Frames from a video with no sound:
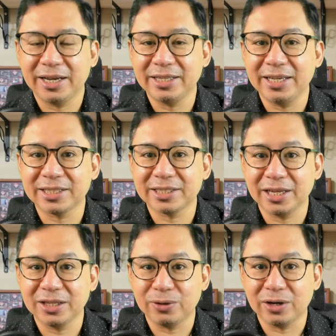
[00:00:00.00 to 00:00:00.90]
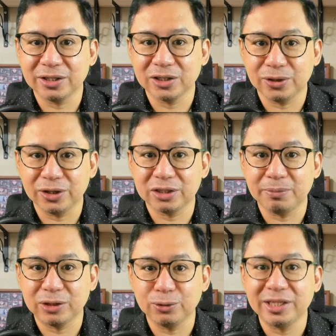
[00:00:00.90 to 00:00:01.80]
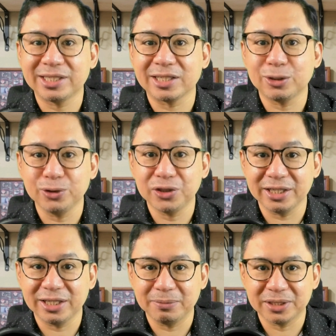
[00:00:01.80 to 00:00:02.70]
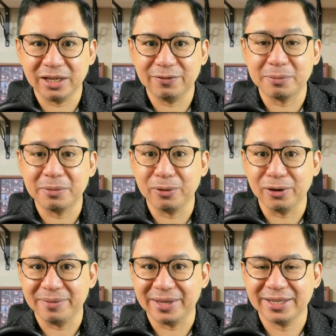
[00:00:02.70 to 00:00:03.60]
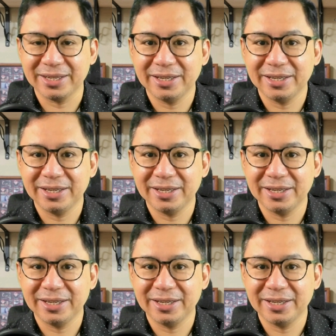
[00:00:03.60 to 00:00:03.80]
and he has then no other choice but to disassociate himself from employment.